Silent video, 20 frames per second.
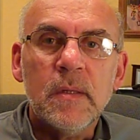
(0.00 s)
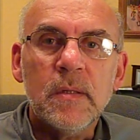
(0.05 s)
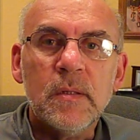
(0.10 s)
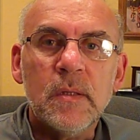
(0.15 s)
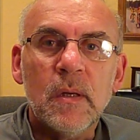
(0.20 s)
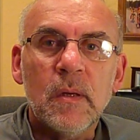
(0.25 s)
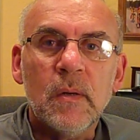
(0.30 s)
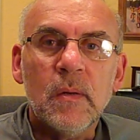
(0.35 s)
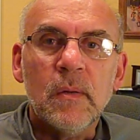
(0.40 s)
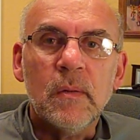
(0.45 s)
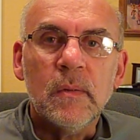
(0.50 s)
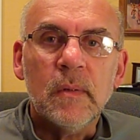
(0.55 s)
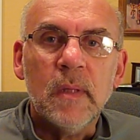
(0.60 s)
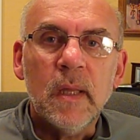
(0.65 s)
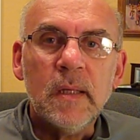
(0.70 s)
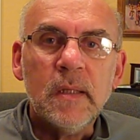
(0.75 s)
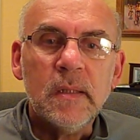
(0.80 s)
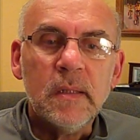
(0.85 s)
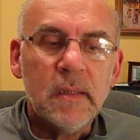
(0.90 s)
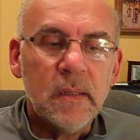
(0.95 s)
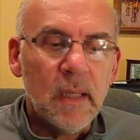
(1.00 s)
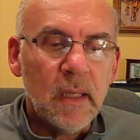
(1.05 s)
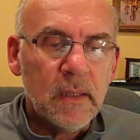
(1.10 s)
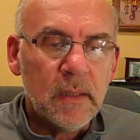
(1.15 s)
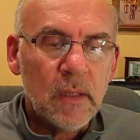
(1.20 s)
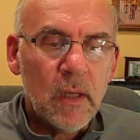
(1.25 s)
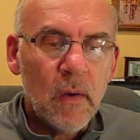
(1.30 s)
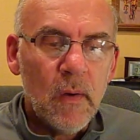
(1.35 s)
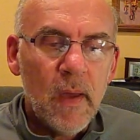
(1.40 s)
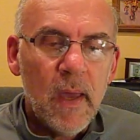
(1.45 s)
So
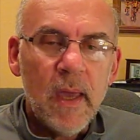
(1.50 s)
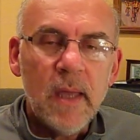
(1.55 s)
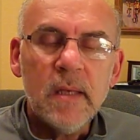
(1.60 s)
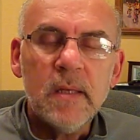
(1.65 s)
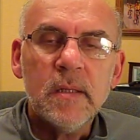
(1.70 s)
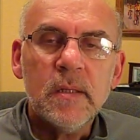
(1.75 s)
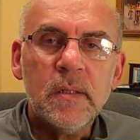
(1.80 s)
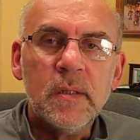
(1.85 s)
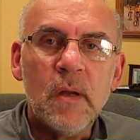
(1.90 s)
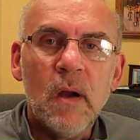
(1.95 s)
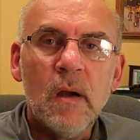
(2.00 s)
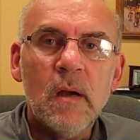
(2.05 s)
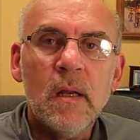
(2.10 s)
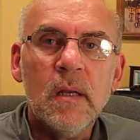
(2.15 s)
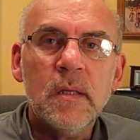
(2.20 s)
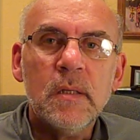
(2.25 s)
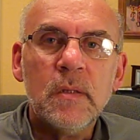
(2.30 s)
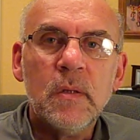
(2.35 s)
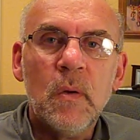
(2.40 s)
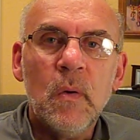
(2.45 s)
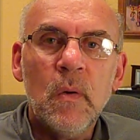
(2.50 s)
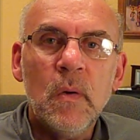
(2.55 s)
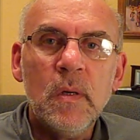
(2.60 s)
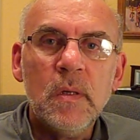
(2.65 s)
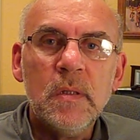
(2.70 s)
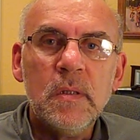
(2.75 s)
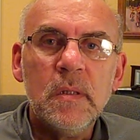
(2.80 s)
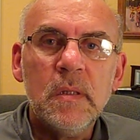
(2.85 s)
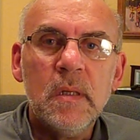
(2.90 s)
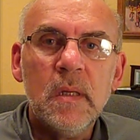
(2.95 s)
let's go ahead and start on this
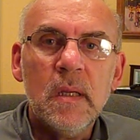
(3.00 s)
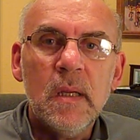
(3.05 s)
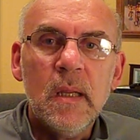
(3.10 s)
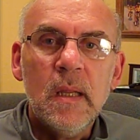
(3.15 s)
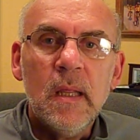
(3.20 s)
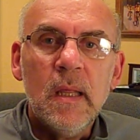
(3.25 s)
course,